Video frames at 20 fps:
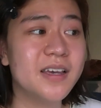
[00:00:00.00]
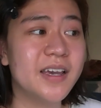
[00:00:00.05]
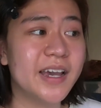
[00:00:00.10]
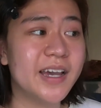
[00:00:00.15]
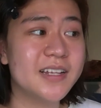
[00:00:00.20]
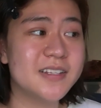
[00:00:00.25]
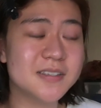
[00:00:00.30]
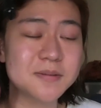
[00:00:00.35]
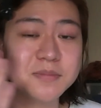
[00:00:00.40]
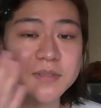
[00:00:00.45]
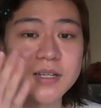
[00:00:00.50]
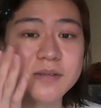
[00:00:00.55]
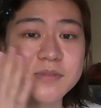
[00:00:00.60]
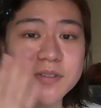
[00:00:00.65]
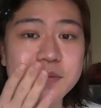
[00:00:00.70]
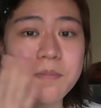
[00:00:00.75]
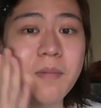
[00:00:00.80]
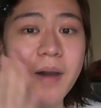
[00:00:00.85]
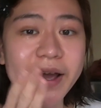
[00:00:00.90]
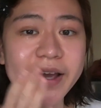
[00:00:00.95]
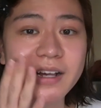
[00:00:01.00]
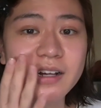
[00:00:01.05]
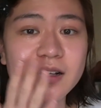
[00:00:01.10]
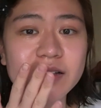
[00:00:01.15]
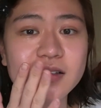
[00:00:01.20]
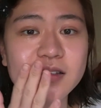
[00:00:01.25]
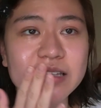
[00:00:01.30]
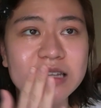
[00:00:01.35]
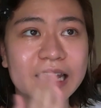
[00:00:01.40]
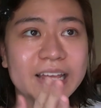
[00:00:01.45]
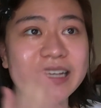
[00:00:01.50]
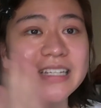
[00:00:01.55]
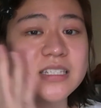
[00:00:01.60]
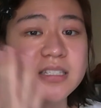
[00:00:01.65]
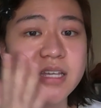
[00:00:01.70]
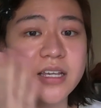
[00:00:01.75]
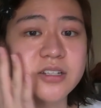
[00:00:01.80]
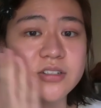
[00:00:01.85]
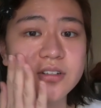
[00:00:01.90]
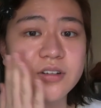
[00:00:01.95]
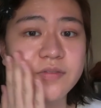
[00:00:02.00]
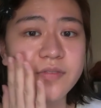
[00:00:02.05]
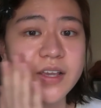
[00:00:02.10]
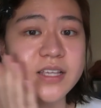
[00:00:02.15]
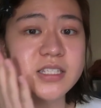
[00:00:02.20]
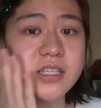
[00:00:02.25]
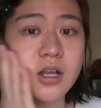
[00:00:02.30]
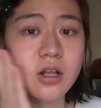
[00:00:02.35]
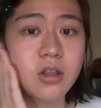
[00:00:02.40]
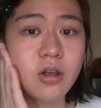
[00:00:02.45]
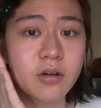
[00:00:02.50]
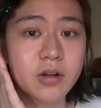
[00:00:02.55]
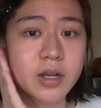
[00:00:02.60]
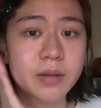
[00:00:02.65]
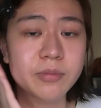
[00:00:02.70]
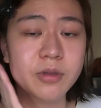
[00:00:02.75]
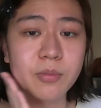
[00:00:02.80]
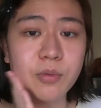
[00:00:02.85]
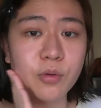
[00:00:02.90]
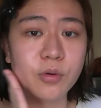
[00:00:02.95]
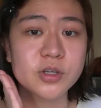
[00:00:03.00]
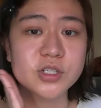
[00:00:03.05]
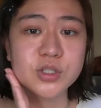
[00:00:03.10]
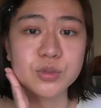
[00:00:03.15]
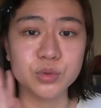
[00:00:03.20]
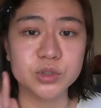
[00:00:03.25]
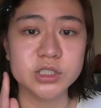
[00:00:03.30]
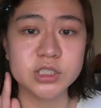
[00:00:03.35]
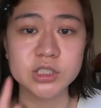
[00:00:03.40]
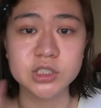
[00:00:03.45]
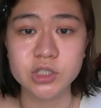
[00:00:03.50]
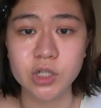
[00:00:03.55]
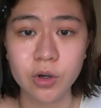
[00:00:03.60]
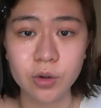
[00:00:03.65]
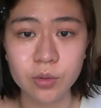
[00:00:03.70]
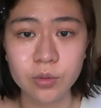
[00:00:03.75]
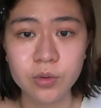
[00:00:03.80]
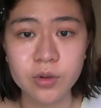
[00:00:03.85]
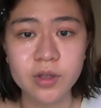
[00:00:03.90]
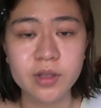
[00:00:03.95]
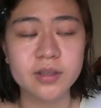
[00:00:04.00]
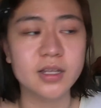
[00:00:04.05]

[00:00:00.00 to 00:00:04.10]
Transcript: and sometimes it might stick to your face and clog up your pores, you wouldn't know.